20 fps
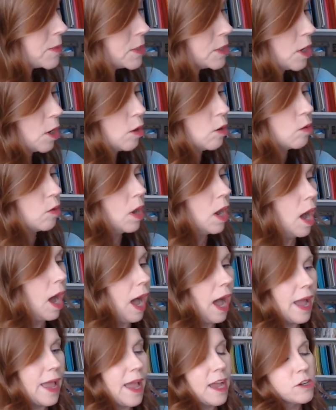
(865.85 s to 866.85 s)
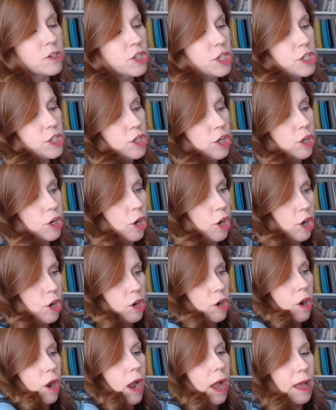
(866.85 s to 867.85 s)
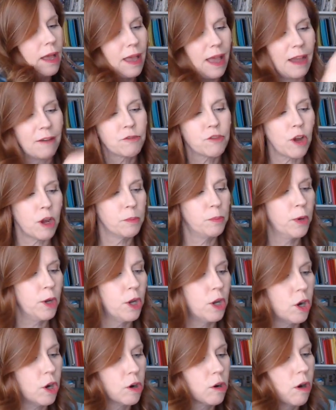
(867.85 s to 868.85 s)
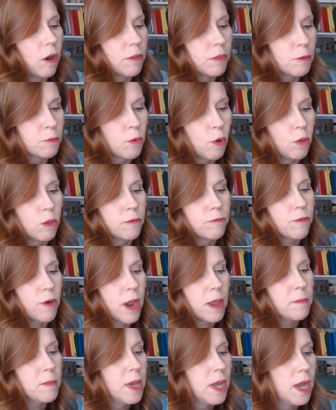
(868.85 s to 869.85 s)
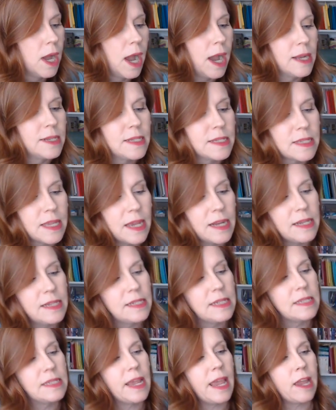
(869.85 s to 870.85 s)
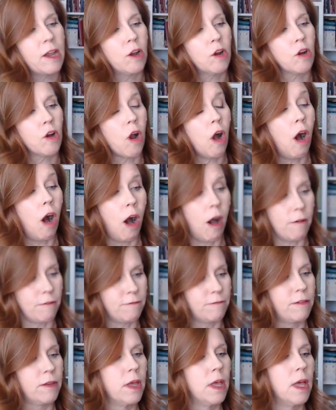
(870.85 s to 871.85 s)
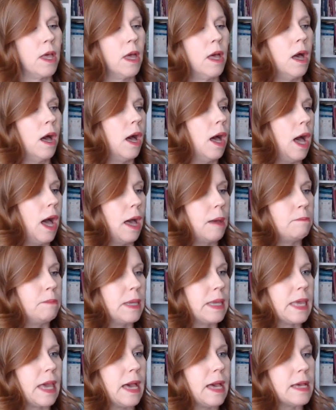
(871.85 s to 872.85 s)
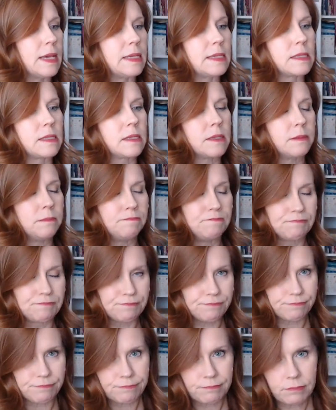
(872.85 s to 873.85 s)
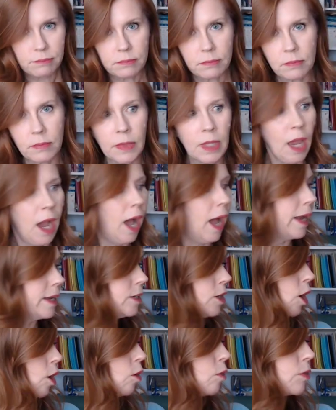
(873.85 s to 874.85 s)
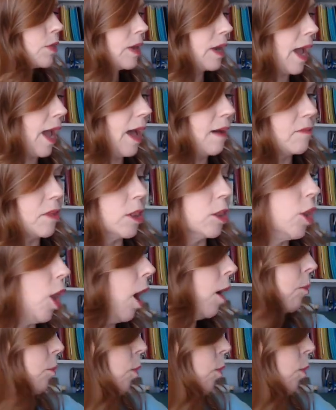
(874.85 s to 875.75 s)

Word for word: So I actually took her, after I put her on the roller frame, I decided to take her off uh, because I know that I have a lot